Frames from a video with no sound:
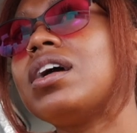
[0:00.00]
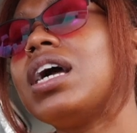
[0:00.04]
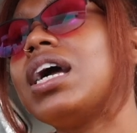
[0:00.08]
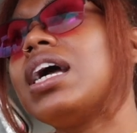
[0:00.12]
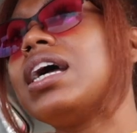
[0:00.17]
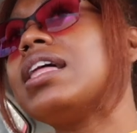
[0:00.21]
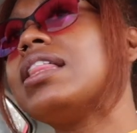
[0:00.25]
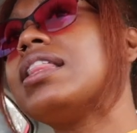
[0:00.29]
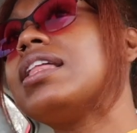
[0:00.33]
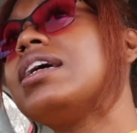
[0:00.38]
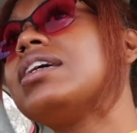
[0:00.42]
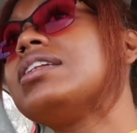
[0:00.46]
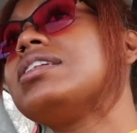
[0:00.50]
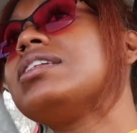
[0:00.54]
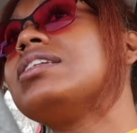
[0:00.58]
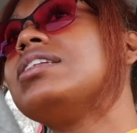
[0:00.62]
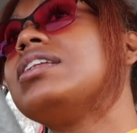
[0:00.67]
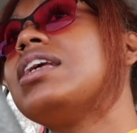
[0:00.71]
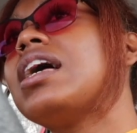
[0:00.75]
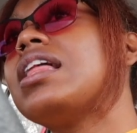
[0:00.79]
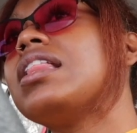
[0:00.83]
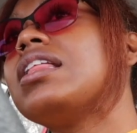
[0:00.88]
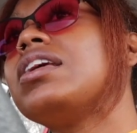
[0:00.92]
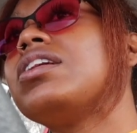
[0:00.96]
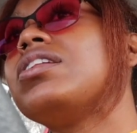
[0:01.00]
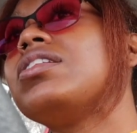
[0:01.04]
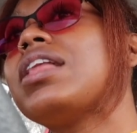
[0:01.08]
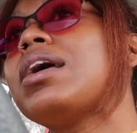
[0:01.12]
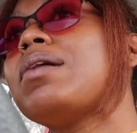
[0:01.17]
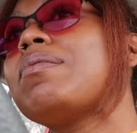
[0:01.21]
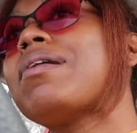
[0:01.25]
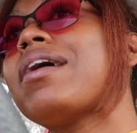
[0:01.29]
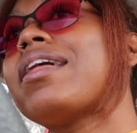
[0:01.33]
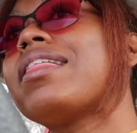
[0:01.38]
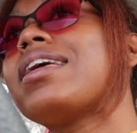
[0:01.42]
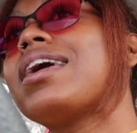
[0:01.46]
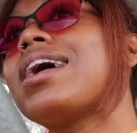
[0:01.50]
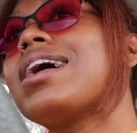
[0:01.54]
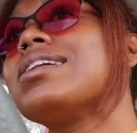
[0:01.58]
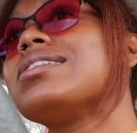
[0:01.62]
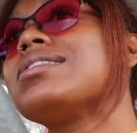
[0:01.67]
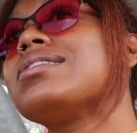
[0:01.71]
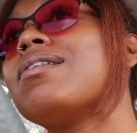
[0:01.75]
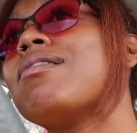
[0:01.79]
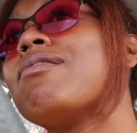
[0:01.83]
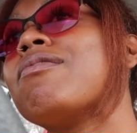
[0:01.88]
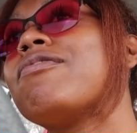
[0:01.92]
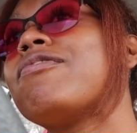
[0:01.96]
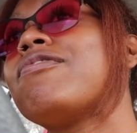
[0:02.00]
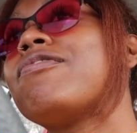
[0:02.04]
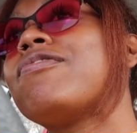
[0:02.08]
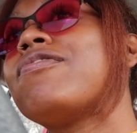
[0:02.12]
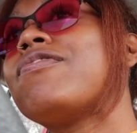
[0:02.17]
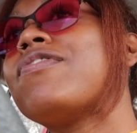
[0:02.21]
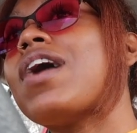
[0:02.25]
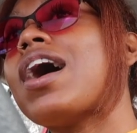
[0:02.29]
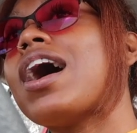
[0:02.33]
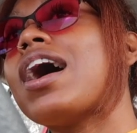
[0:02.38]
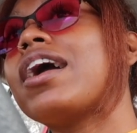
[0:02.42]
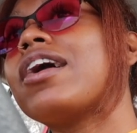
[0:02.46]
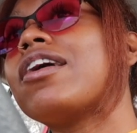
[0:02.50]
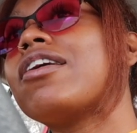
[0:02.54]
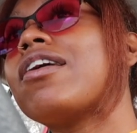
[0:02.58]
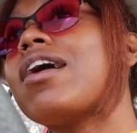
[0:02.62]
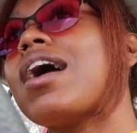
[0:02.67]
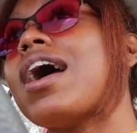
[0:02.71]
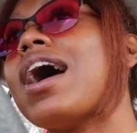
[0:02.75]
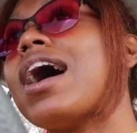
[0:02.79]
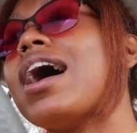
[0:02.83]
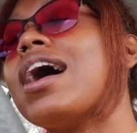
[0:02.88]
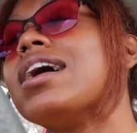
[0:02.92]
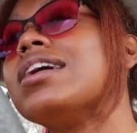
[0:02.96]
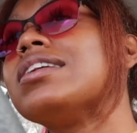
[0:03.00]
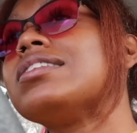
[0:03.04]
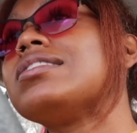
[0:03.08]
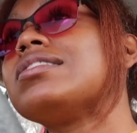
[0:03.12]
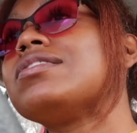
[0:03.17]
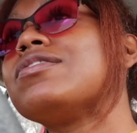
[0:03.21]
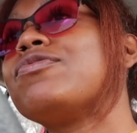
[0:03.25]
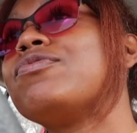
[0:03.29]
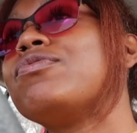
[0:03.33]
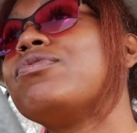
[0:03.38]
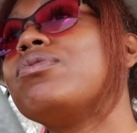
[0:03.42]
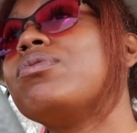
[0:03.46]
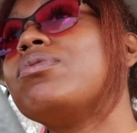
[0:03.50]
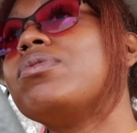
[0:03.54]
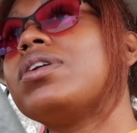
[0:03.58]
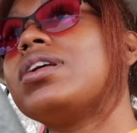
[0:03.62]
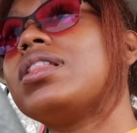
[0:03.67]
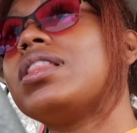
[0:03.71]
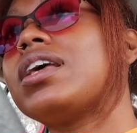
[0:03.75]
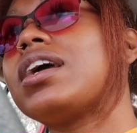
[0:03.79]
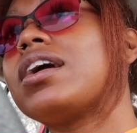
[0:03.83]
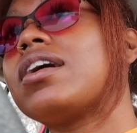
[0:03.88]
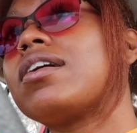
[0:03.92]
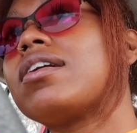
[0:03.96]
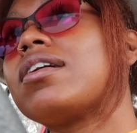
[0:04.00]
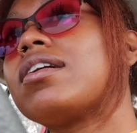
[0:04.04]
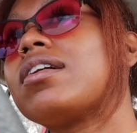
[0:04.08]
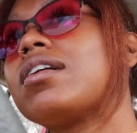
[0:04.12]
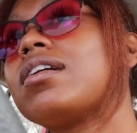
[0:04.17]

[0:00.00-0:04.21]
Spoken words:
Atlanta deli? They probably have some fire-ass food in there.